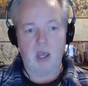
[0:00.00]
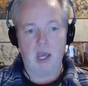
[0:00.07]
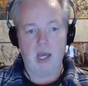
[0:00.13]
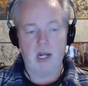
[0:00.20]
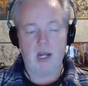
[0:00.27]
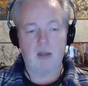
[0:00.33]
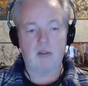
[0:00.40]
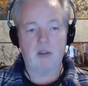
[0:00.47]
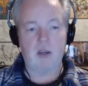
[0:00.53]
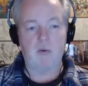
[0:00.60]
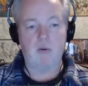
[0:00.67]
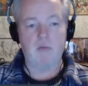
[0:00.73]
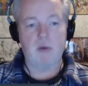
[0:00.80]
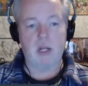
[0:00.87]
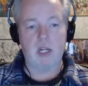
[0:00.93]
And I think
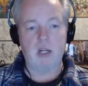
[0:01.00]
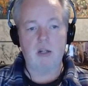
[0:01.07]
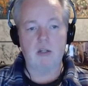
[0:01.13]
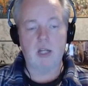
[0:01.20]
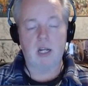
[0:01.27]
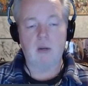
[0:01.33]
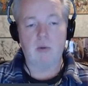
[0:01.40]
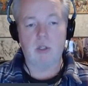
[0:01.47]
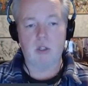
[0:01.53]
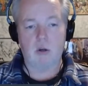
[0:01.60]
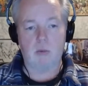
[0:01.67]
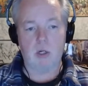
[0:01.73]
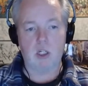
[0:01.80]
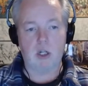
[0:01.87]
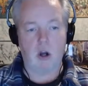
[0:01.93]
we've been inundated with so
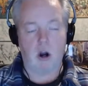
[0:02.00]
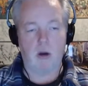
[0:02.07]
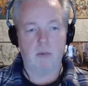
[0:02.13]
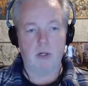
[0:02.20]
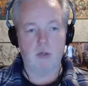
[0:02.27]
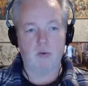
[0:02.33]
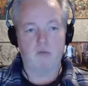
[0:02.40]
much garbage,